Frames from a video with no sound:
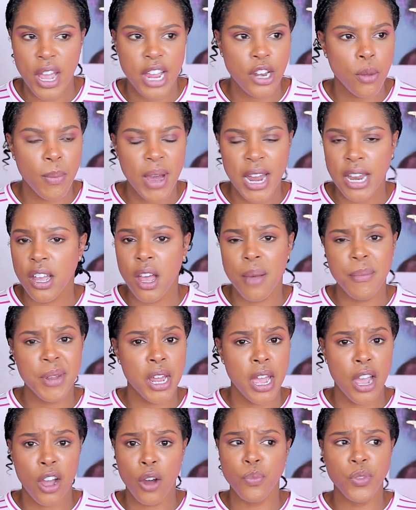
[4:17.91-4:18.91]
Ain't nobody coming
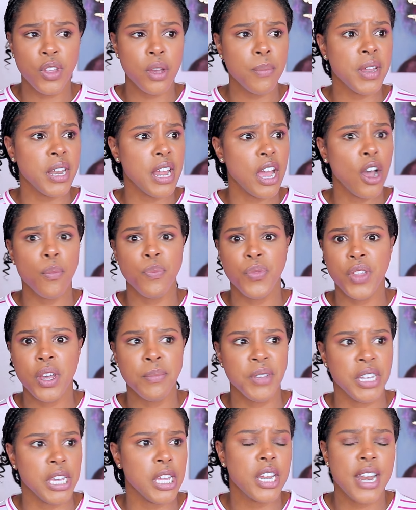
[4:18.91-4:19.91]
to help them and help
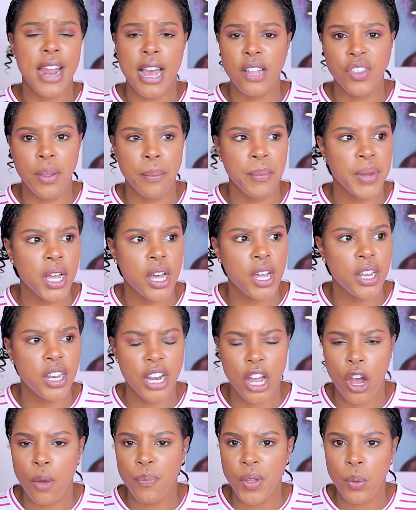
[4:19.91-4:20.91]
them get it out the mud
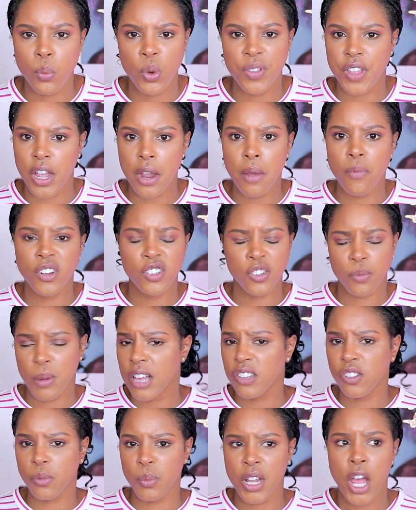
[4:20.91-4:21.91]
and help them with their
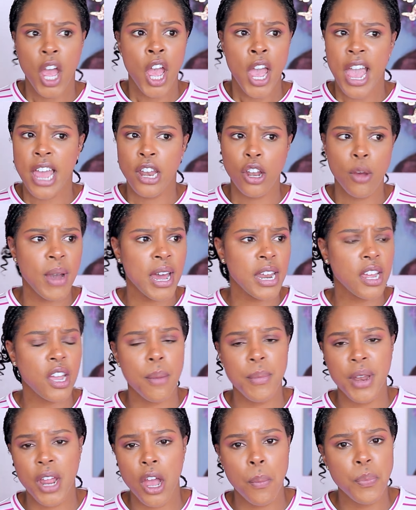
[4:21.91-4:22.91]
responsibility. Ain't nobody
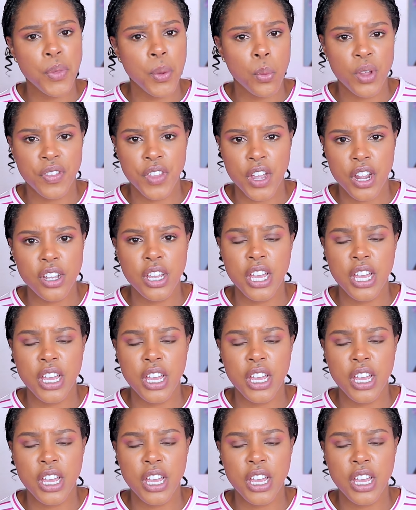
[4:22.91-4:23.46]
coming to help them with their